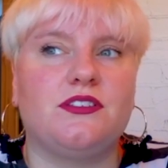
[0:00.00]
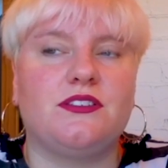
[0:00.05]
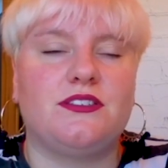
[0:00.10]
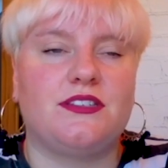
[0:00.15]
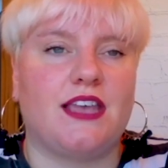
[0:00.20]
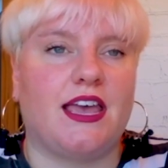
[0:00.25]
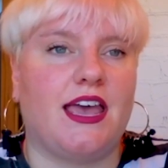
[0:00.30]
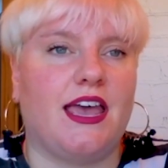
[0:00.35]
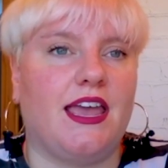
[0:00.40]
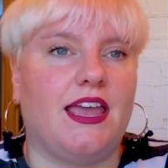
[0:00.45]

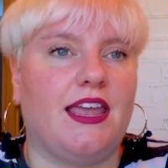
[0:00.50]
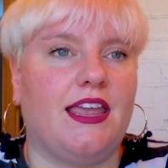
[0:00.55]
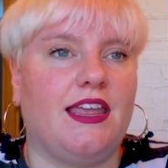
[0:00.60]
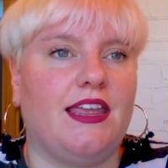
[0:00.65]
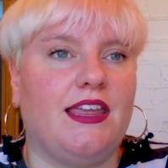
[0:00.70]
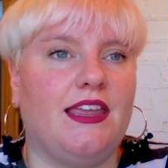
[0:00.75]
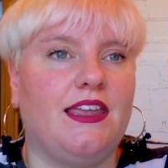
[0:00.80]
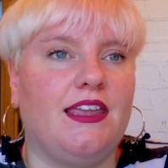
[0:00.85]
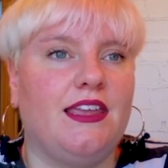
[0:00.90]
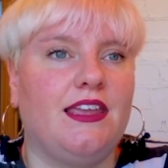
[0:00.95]

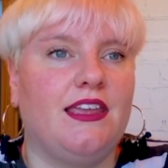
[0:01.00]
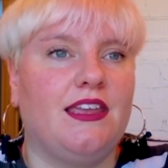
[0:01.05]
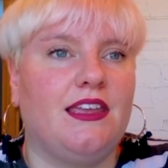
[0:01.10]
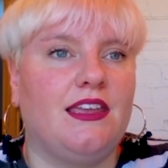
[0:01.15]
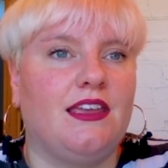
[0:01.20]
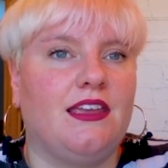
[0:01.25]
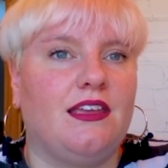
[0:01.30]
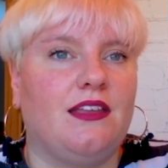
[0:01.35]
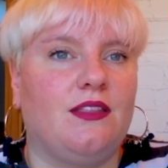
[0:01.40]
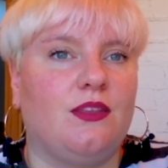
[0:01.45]
say
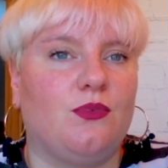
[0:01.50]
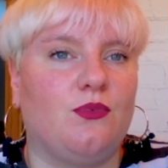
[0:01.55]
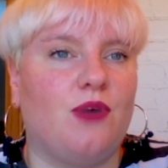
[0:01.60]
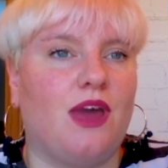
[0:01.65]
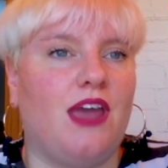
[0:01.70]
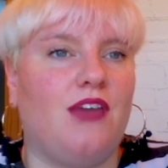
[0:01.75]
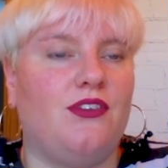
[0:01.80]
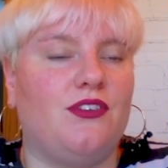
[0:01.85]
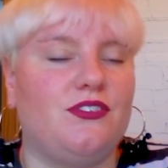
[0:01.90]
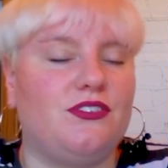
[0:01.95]
the
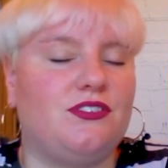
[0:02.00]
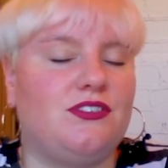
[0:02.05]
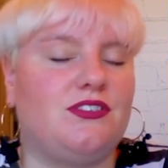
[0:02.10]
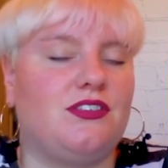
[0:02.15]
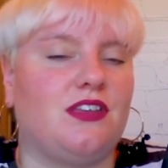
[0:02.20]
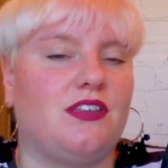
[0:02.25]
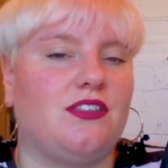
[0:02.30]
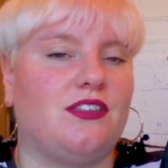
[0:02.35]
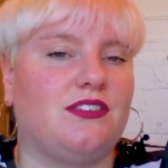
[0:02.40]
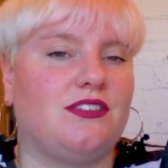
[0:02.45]
way that
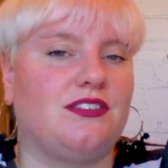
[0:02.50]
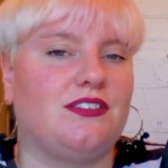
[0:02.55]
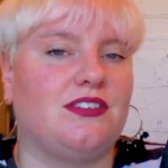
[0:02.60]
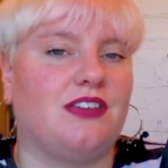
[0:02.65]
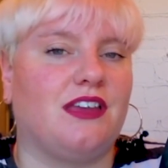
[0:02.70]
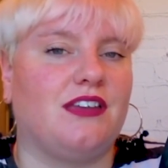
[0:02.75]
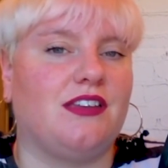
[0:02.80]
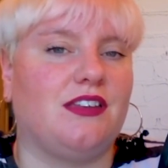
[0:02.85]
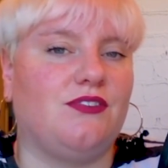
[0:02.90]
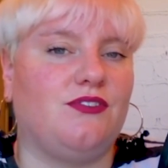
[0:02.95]

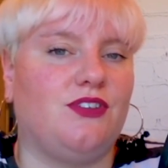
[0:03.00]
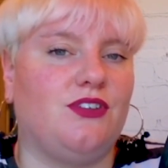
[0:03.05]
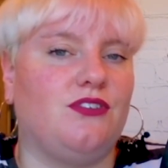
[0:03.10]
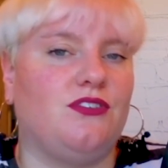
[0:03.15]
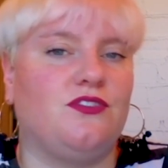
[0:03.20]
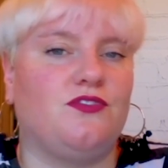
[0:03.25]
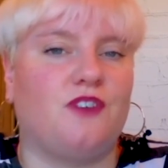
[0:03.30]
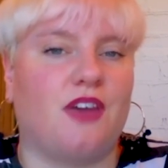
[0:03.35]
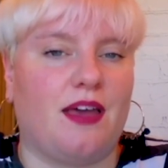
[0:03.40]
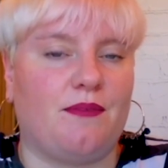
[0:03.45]
society
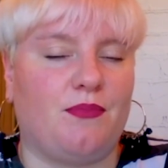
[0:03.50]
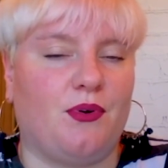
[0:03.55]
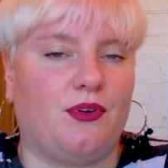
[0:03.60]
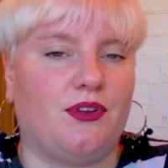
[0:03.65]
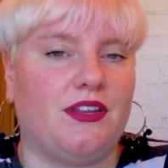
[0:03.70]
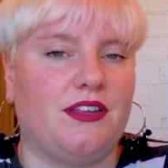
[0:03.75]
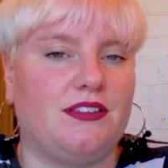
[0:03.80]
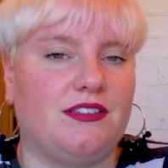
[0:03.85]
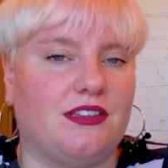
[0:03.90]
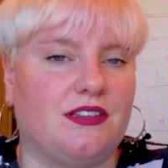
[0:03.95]
views fat
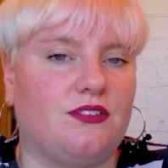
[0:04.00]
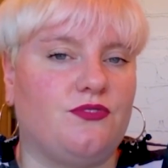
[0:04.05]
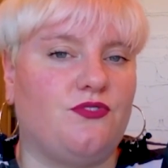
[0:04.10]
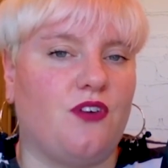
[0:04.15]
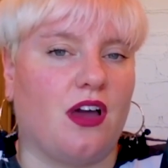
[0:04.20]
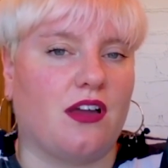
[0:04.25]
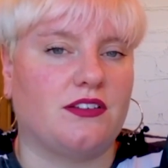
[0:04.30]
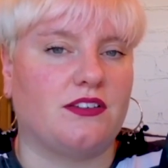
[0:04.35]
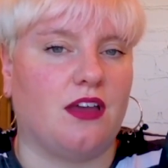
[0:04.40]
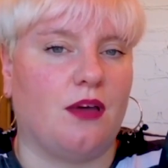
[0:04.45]
bodies is
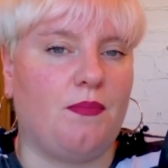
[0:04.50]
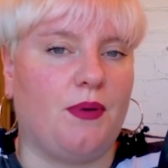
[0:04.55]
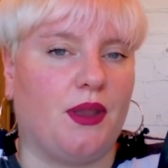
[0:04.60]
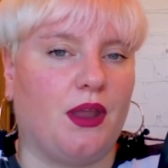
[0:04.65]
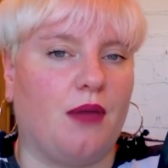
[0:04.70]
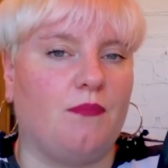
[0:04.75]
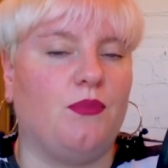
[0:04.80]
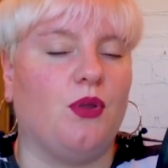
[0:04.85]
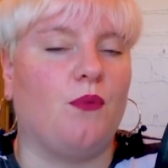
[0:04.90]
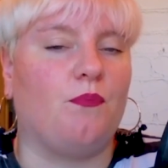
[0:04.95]
fucked up and
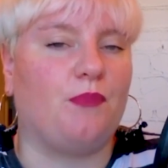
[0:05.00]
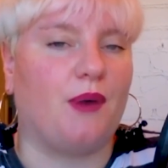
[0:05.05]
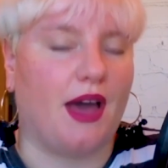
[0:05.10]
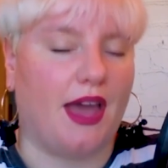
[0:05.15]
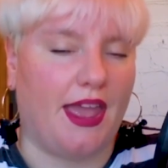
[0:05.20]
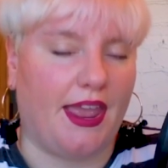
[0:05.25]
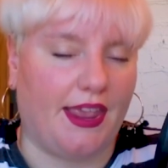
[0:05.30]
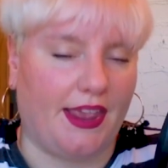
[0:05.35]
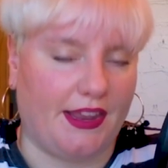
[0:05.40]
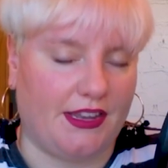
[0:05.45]
I'm not
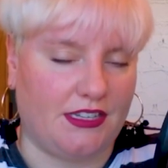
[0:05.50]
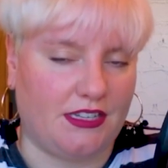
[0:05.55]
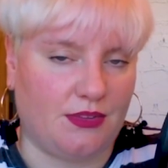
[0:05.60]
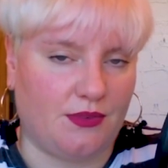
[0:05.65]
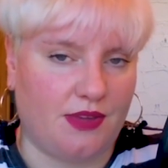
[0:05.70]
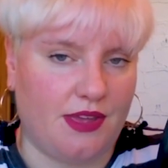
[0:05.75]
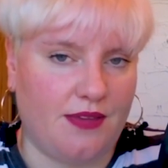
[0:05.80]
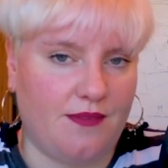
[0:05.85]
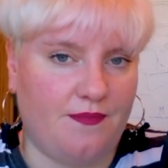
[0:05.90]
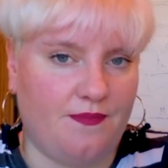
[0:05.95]
buying
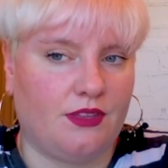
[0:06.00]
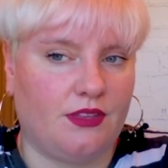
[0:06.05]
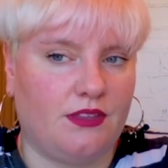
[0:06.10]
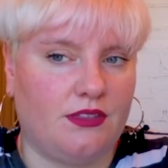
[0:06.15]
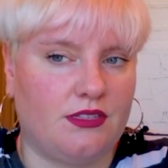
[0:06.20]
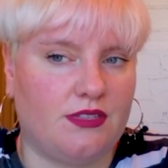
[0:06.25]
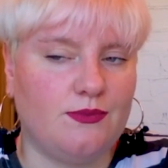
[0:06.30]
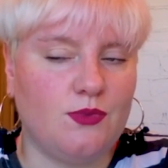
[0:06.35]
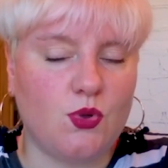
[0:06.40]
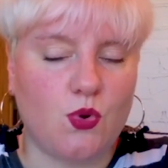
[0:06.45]
into it?
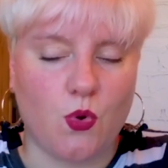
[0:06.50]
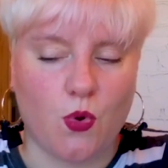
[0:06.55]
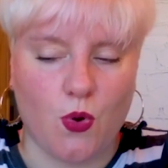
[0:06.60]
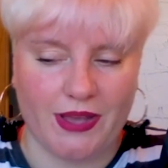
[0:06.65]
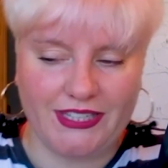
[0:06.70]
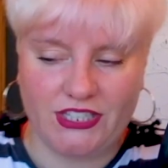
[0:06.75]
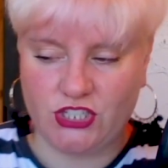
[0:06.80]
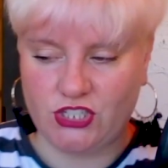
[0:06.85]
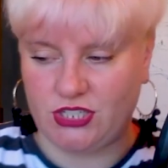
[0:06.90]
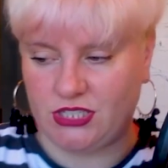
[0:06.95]
Some
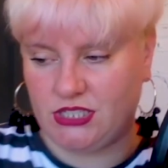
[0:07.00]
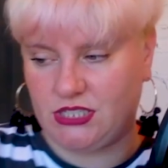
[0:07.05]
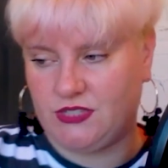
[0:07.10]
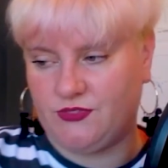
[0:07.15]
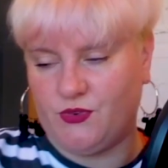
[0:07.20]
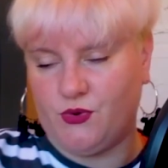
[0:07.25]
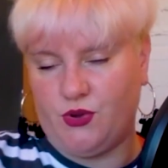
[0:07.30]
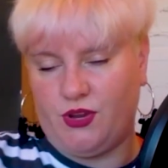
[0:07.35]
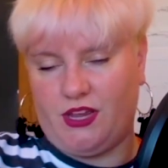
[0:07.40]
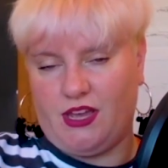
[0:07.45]

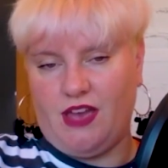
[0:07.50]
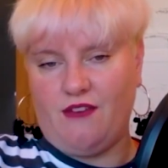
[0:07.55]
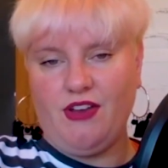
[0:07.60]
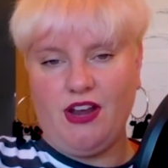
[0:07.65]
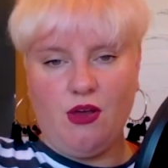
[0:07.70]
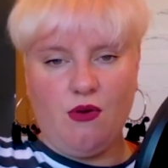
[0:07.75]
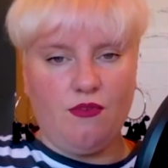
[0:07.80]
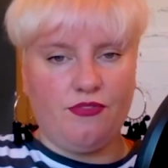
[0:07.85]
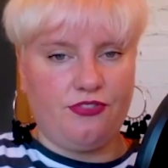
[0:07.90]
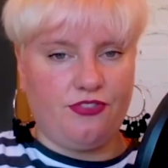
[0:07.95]
questions for you. Have a
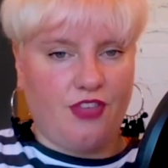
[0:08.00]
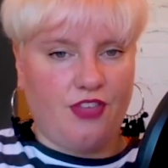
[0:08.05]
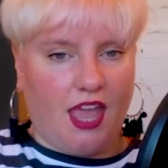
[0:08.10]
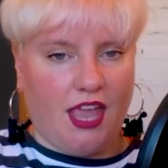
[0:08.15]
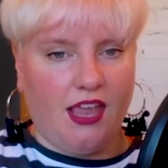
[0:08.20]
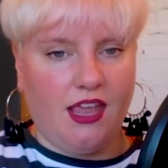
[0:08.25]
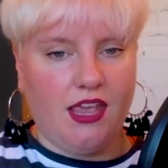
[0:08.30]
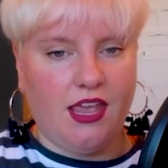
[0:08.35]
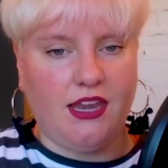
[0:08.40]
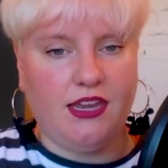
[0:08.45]
little
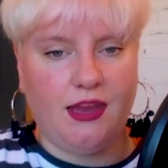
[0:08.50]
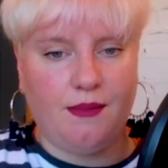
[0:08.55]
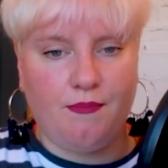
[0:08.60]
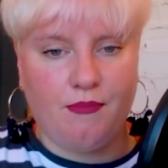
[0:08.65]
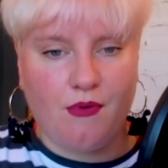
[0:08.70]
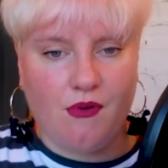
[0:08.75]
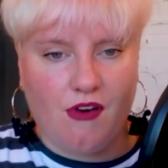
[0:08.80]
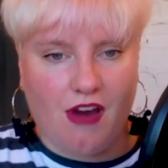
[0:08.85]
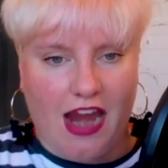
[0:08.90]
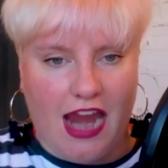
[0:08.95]
think in your
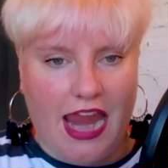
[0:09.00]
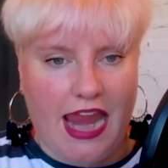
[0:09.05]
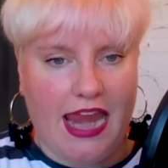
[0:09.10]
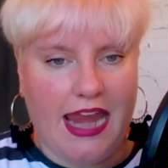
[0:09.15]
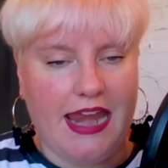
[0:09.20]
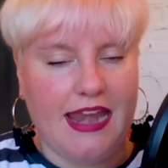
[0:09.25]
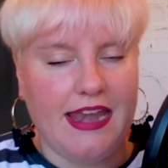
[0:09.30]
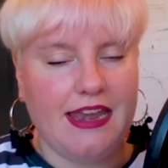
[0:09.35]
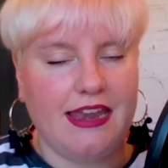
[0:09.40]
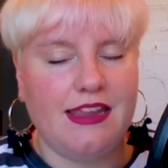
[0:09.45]

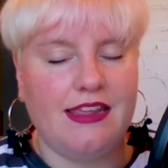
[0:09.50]
brain.